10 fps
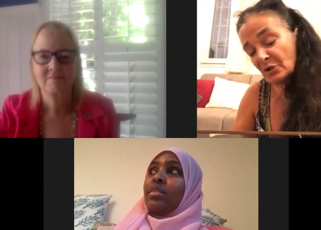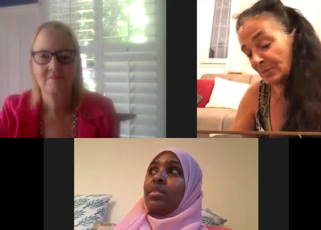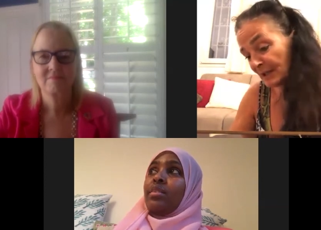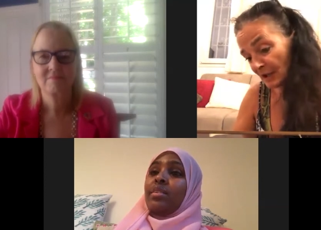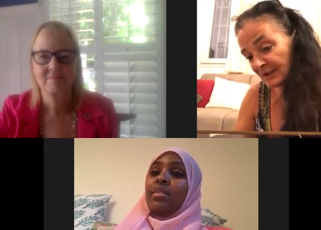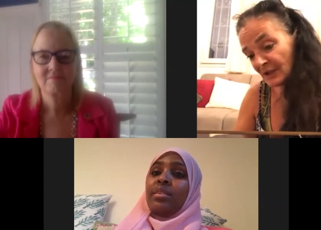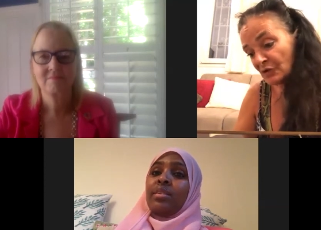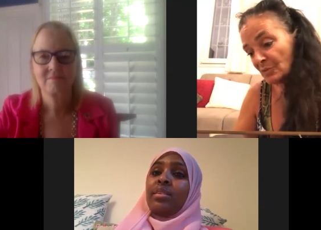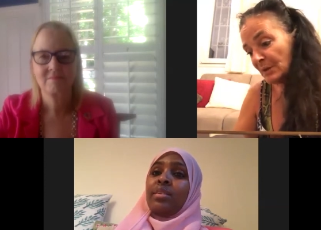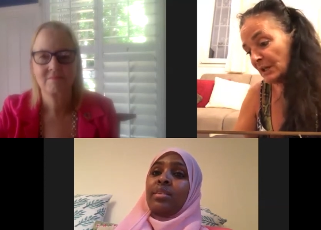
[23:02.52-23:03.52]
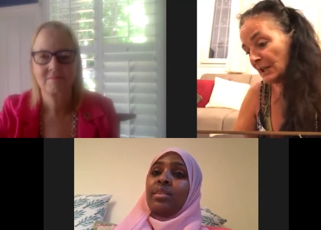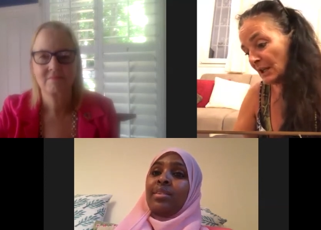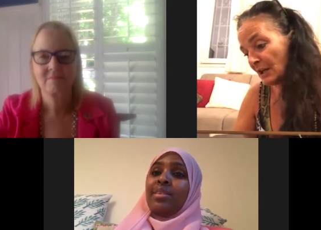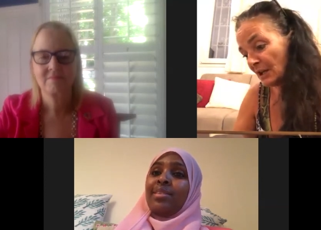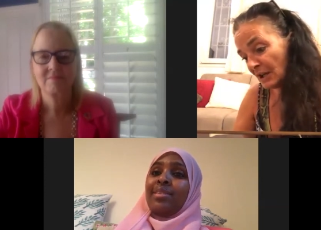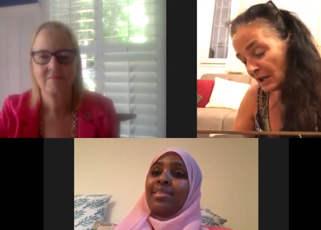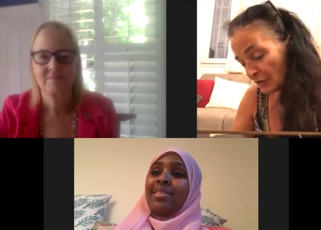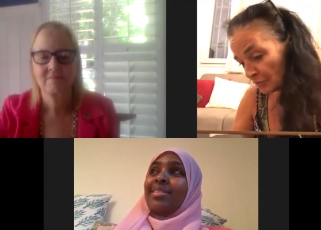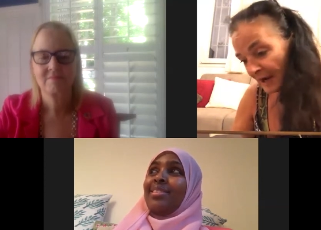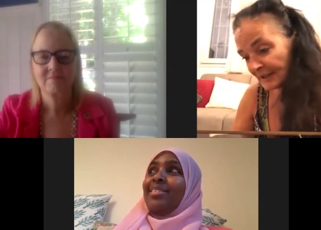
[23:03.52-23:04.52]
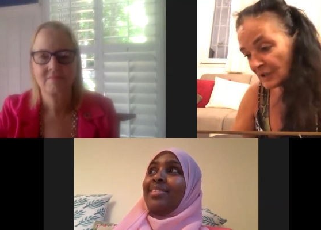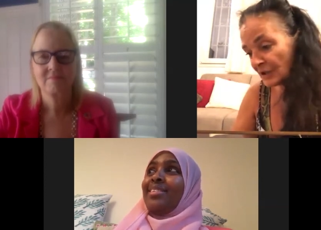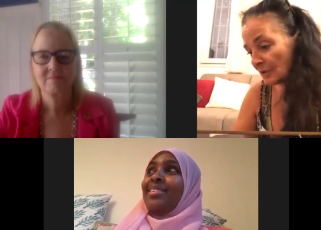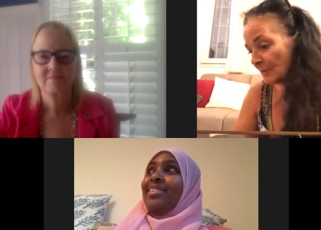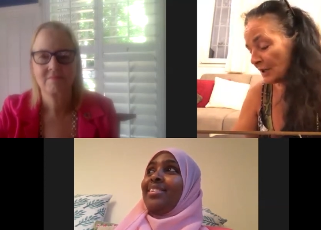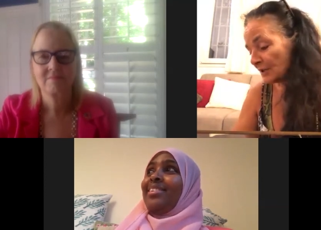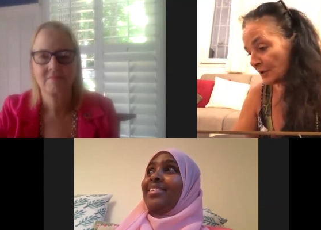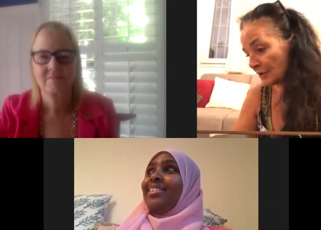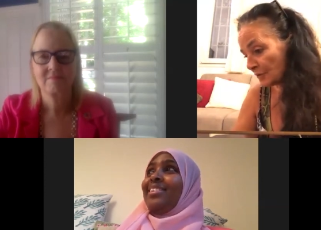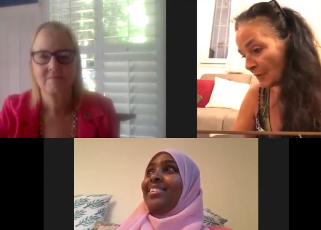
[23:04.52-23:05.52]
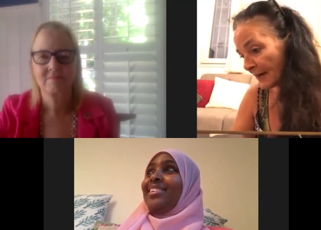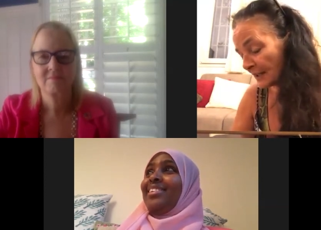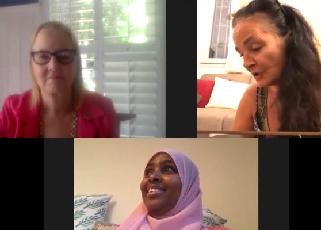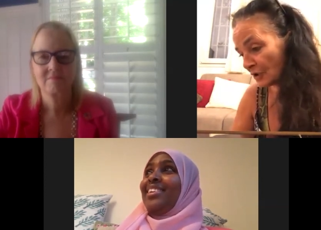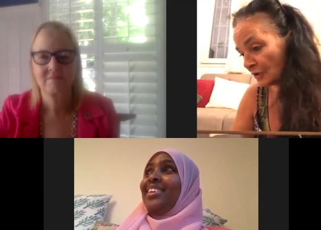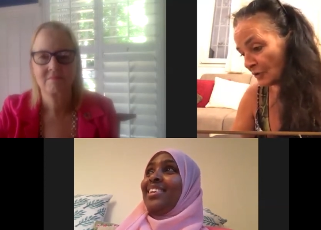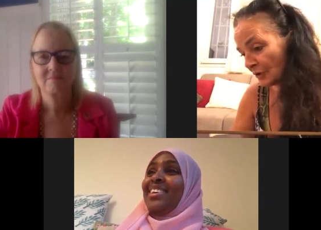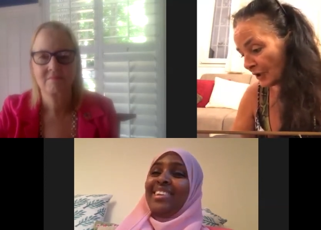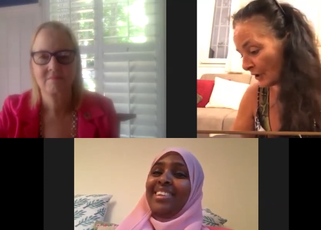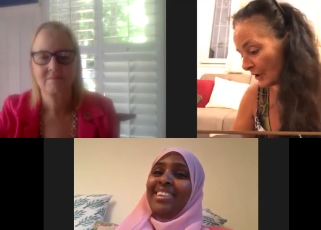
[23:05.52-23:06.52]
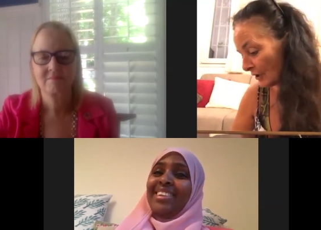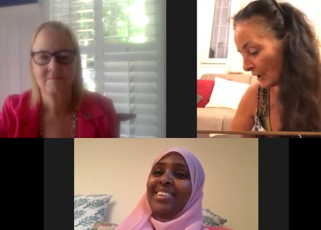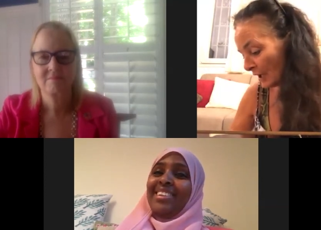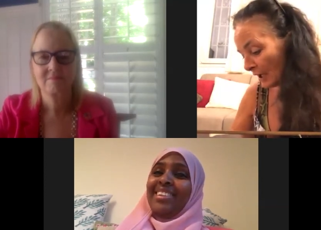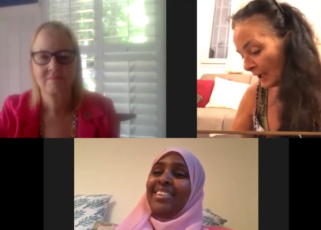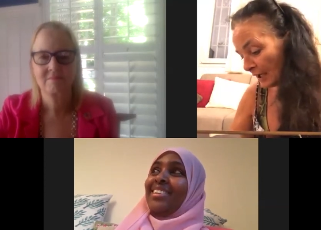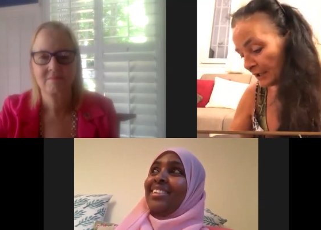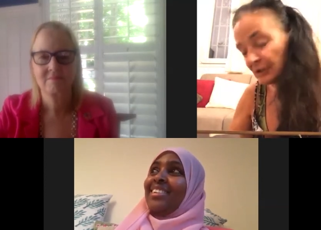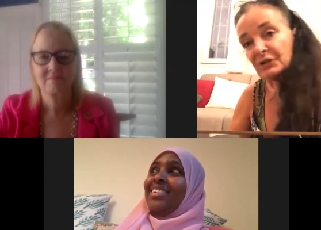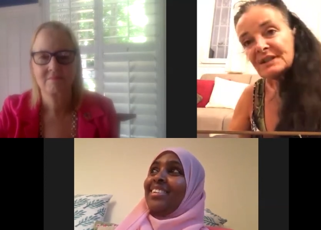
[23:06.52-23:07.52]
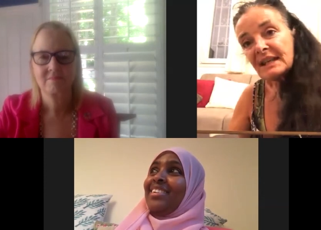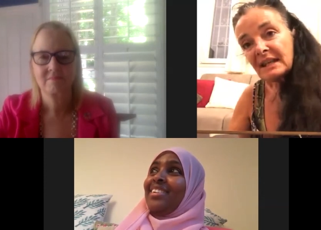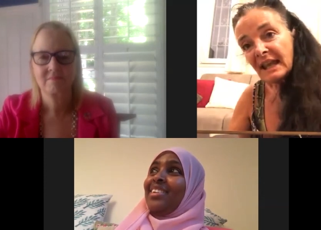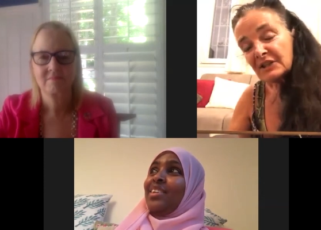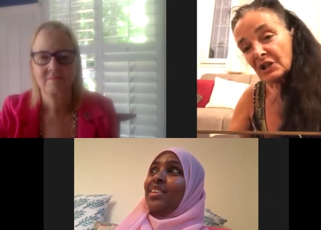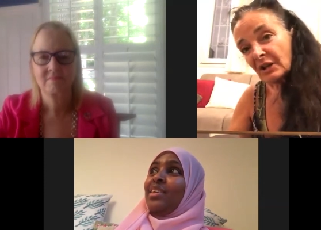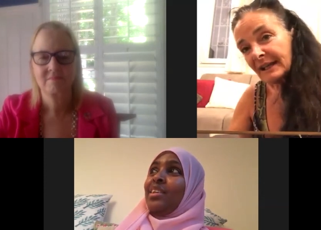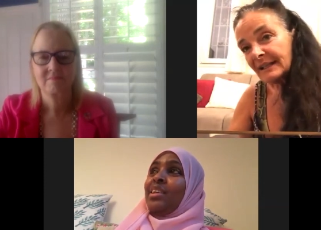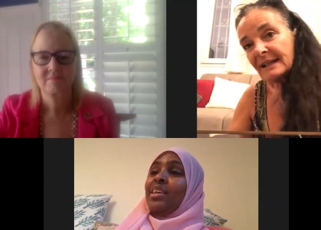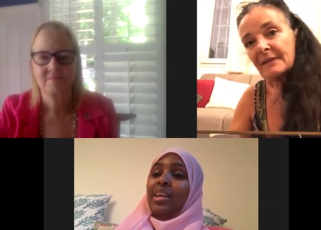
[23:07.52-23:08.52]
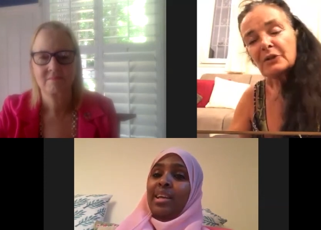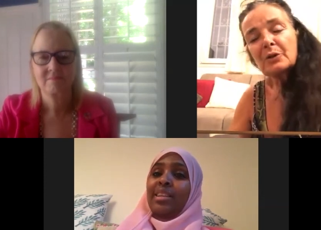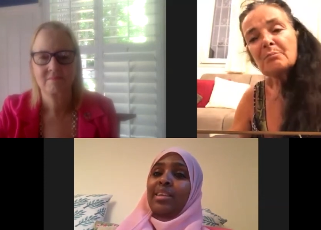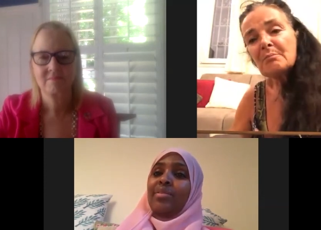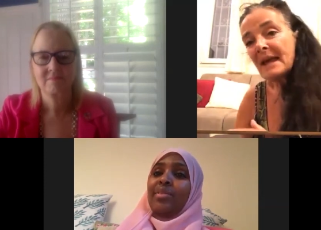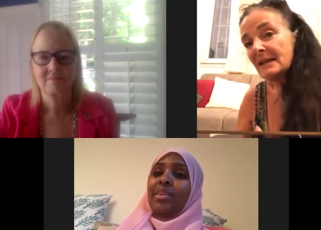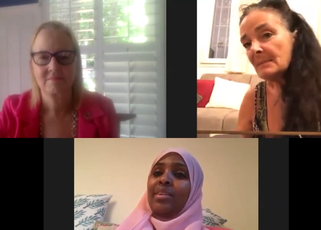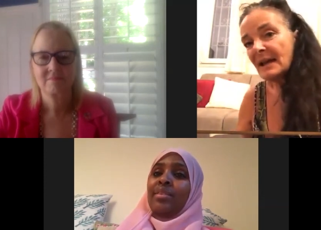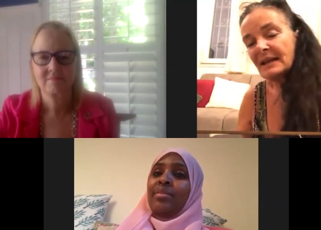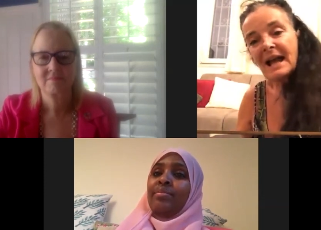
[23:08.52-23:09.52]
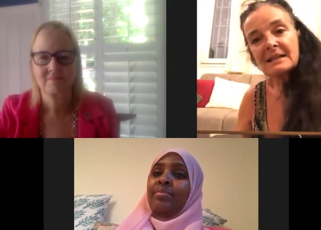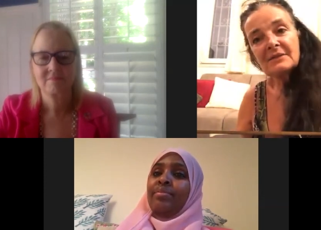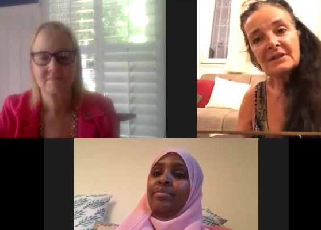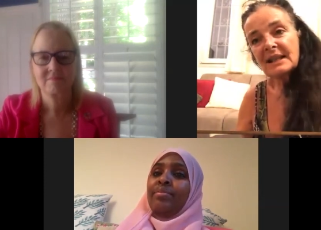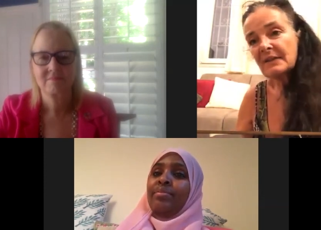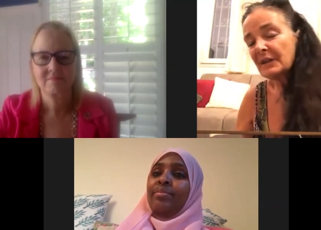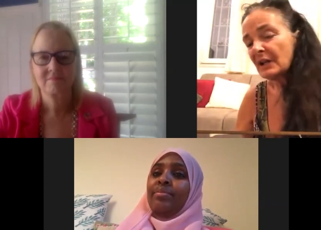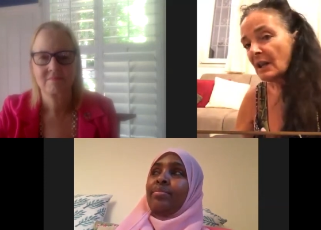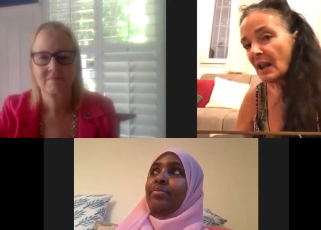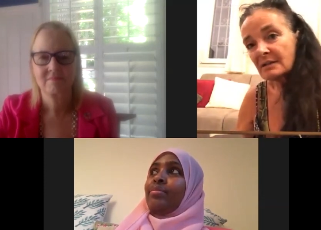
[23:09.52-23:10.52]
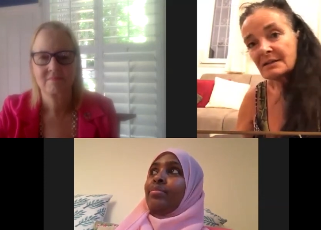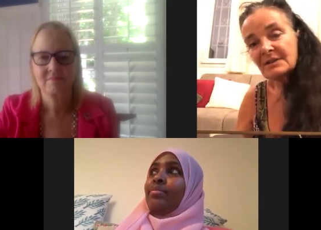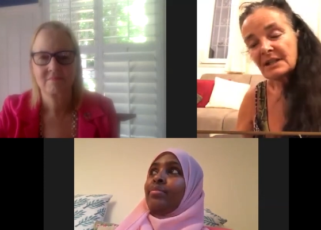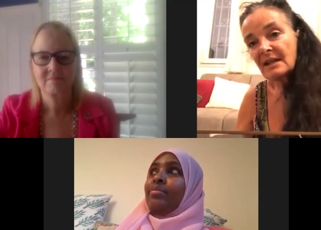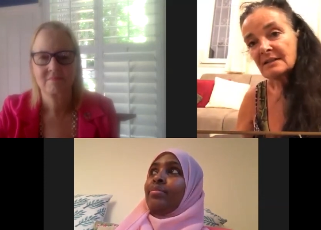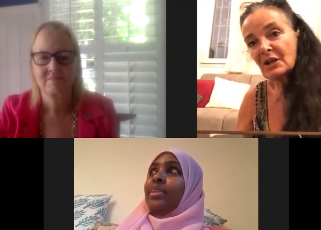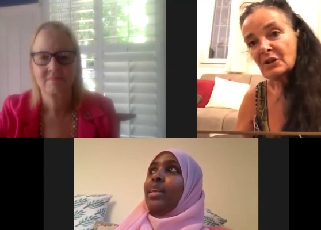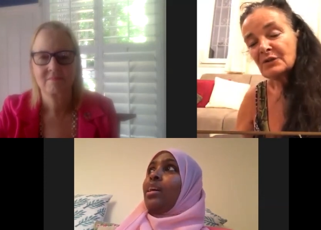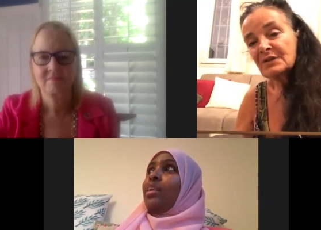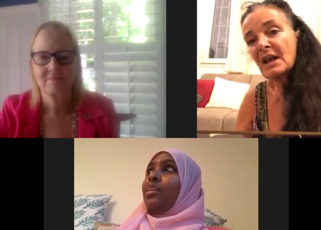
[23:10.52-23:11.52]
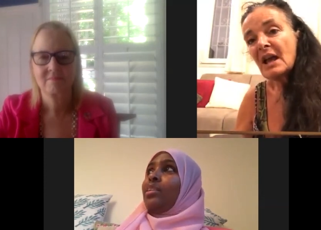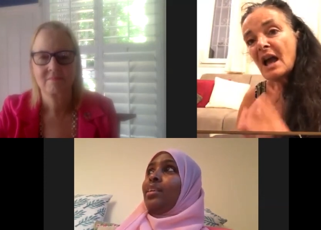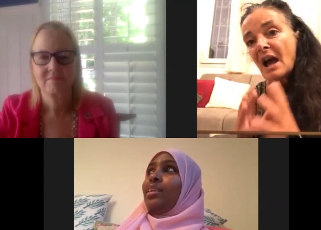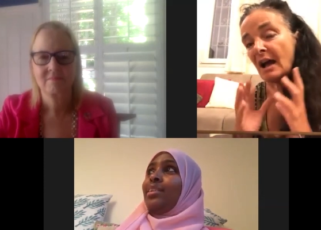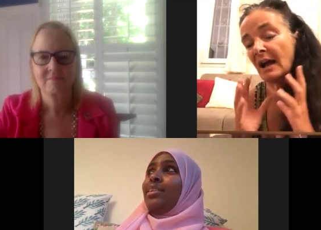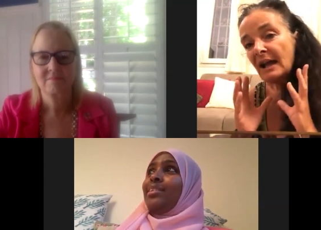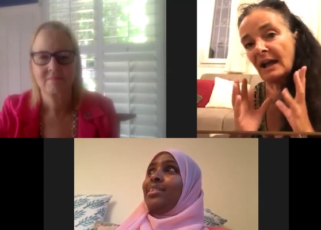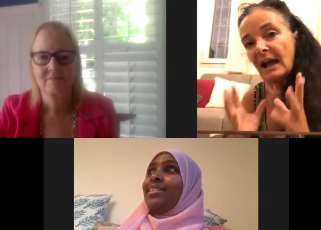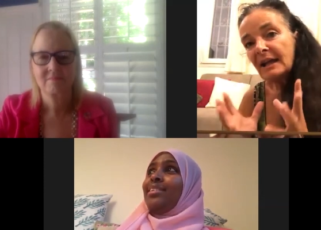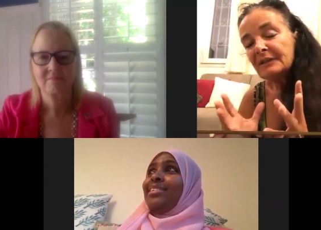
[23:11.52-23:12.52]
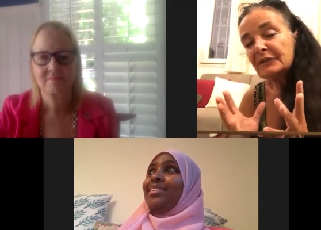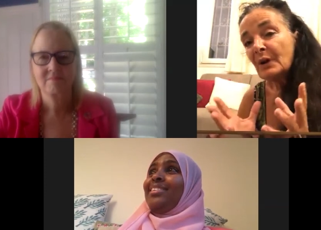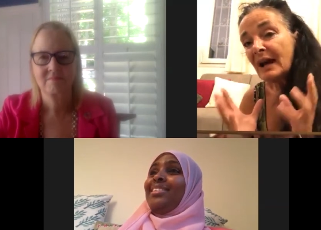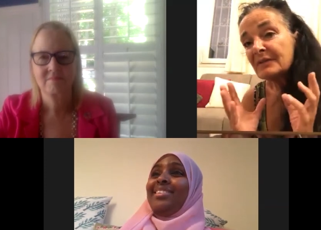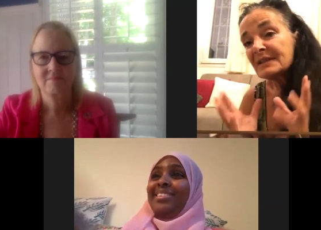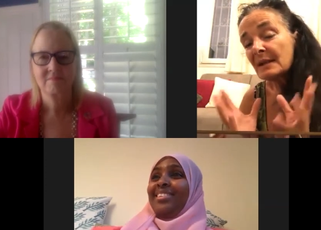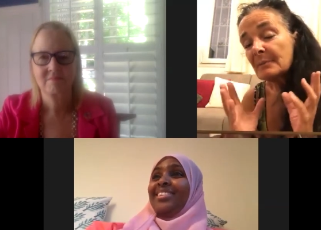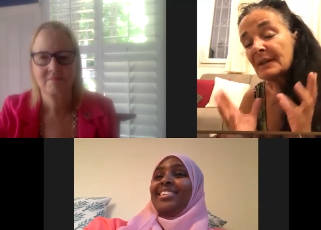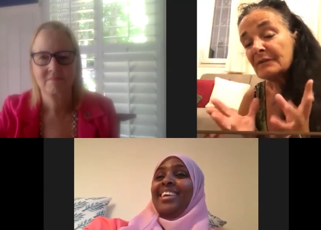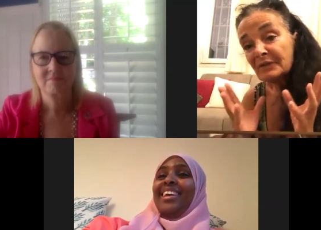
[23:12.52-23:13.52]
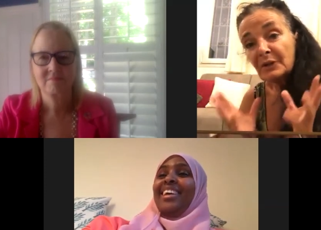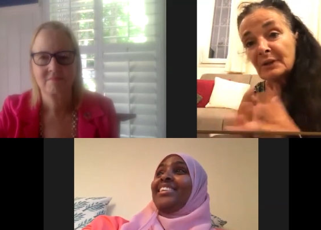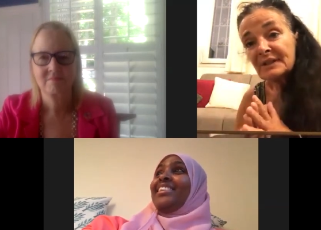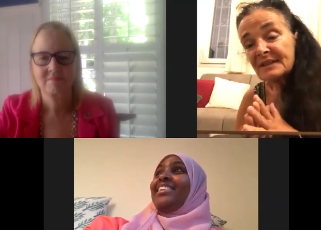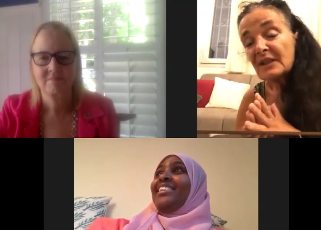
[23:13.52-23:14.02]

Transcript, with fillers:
Speaker 1: be it on social media, writing to their ministers, writing to their uh, just engaging on any level. There are many, many activists out there, lots of CSOs. And if you have some influence,